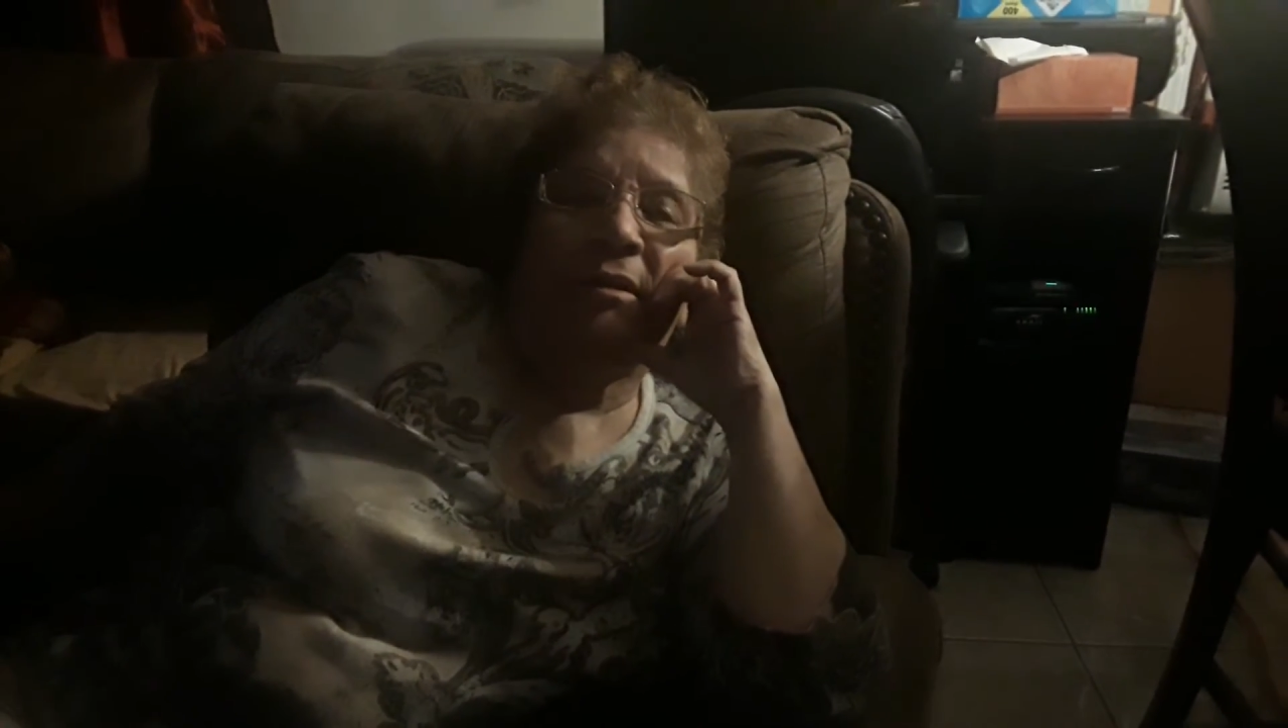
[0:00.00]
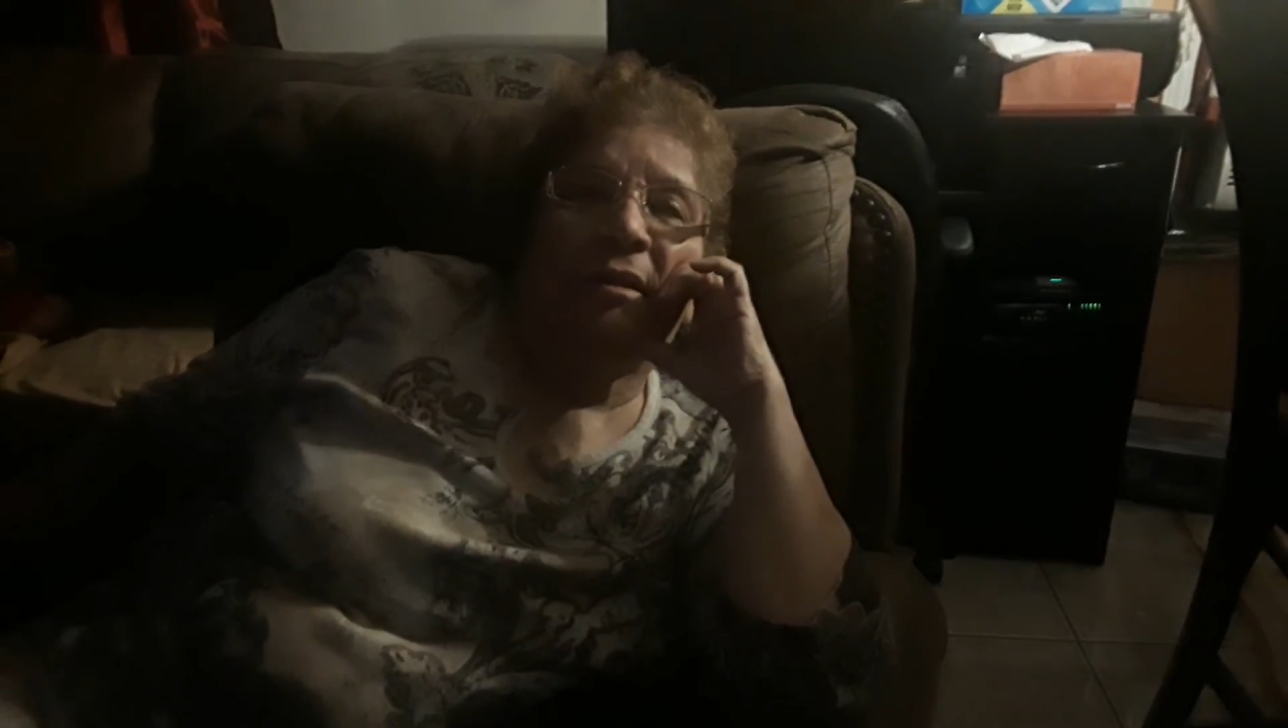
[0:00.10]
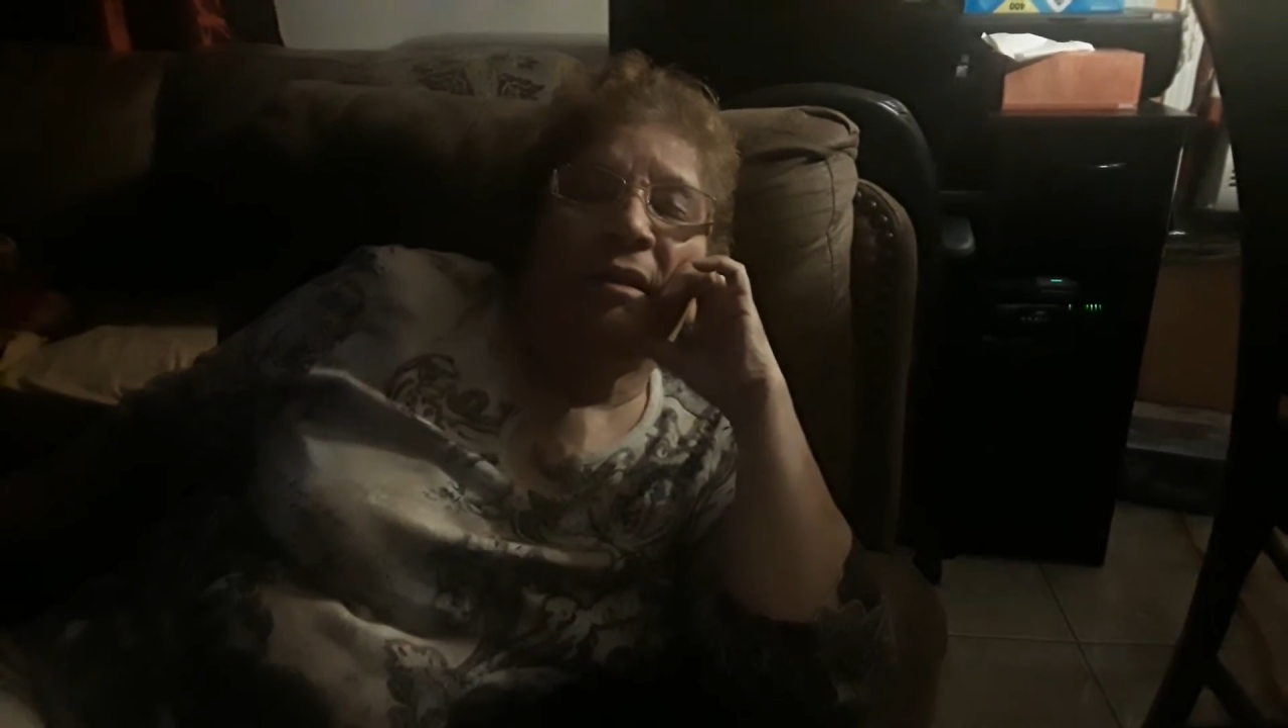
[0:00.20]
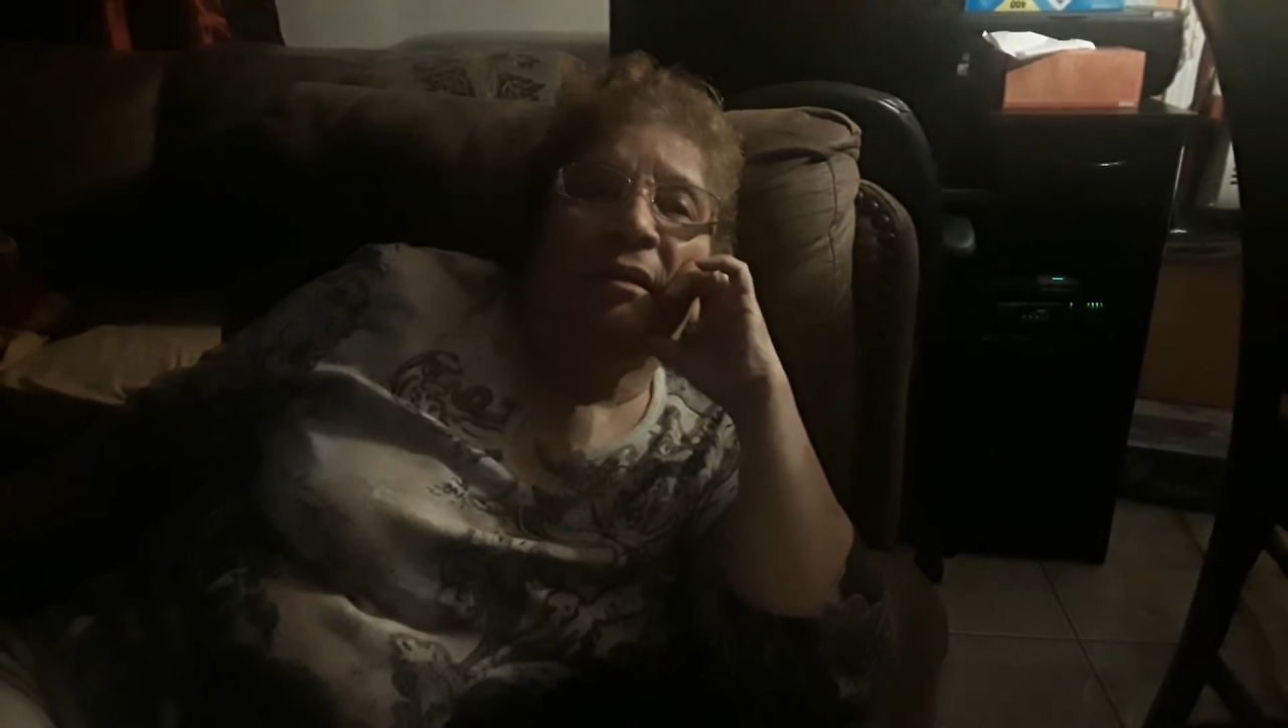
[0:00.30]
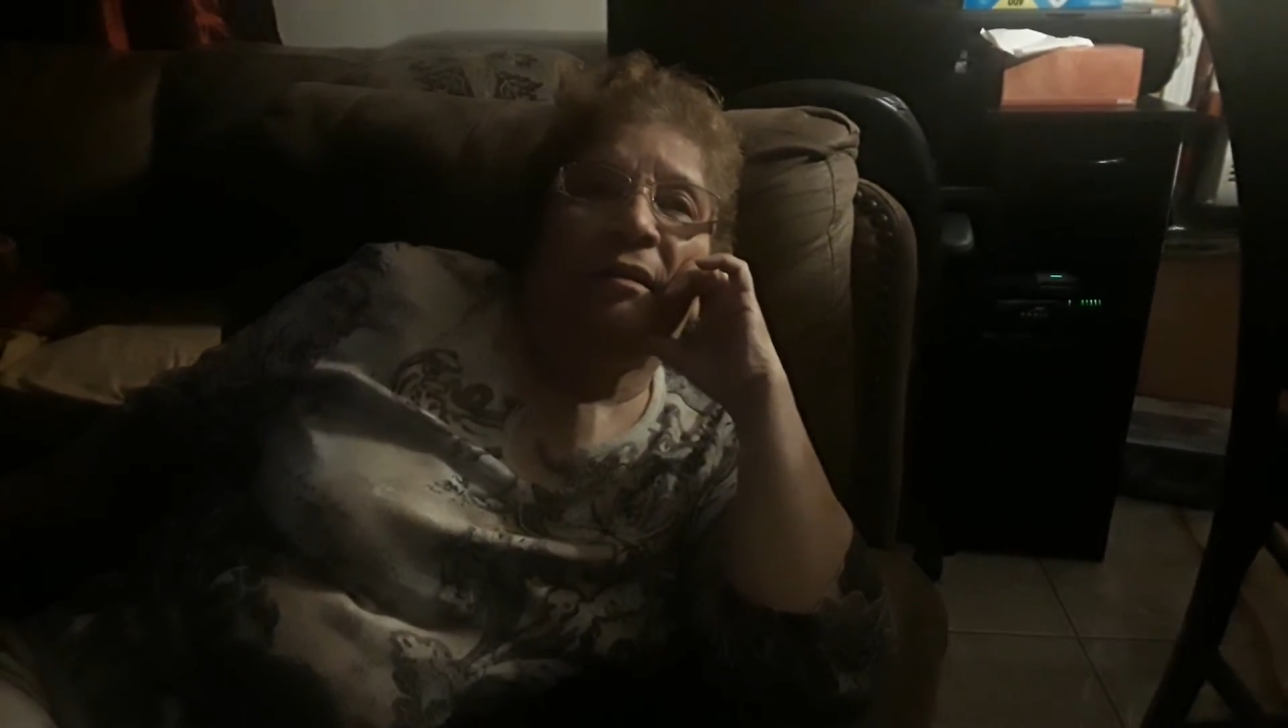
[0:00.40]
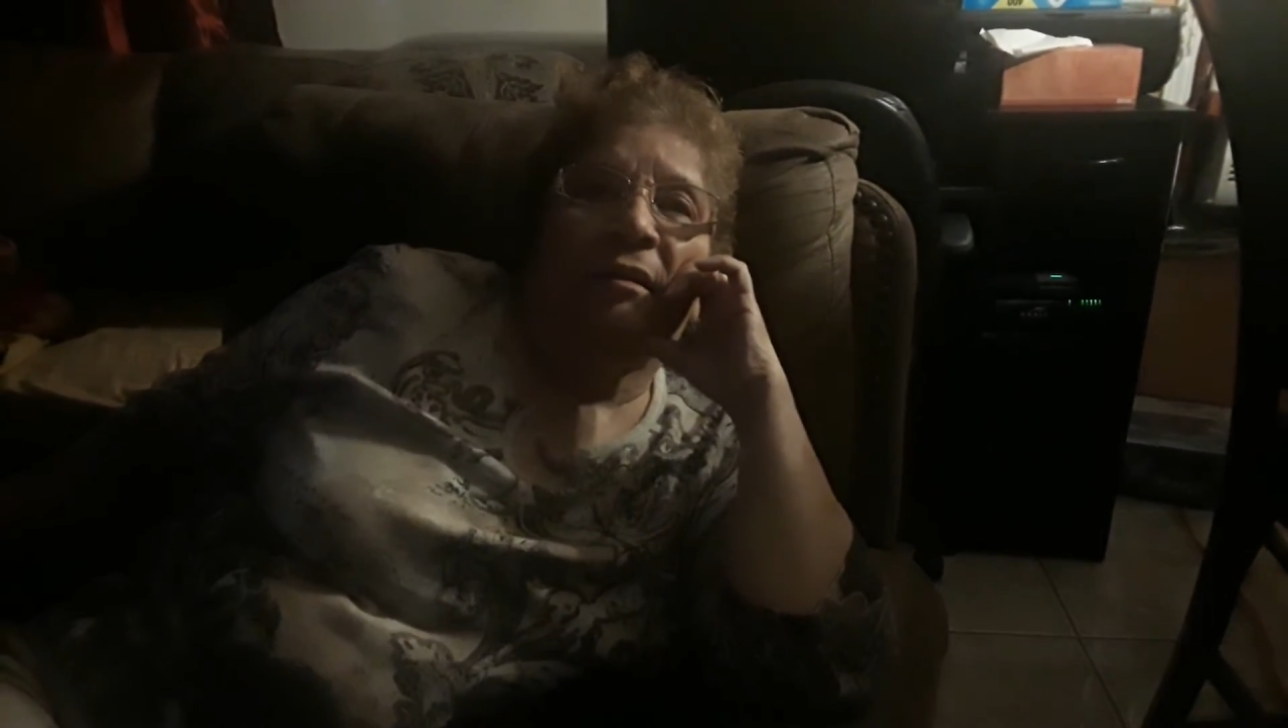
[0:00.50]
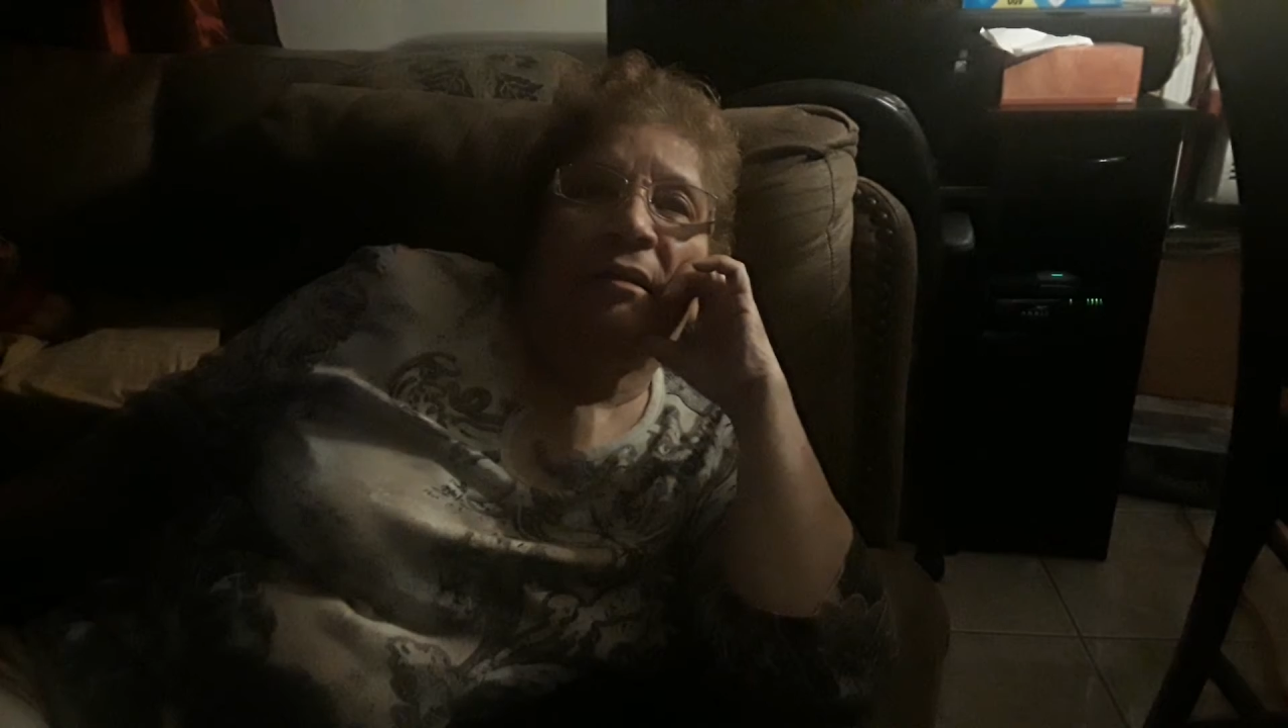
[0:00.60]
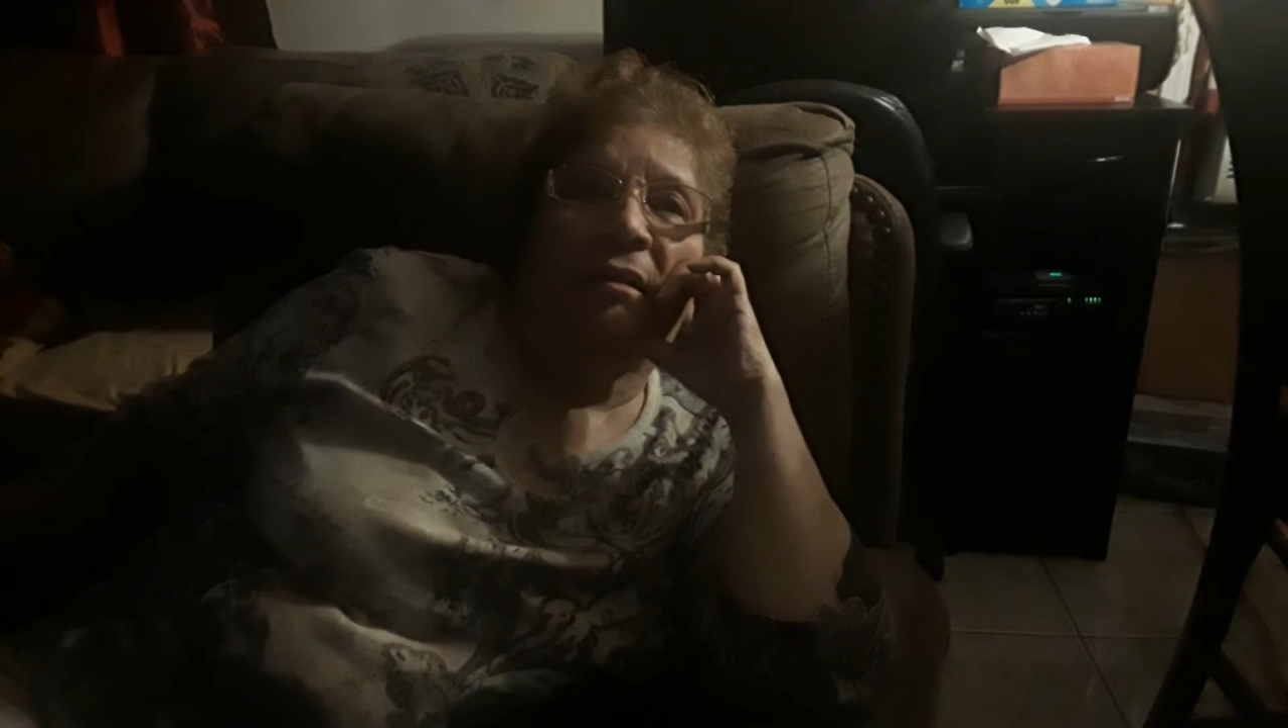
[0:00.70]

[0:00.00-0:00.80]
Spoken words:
any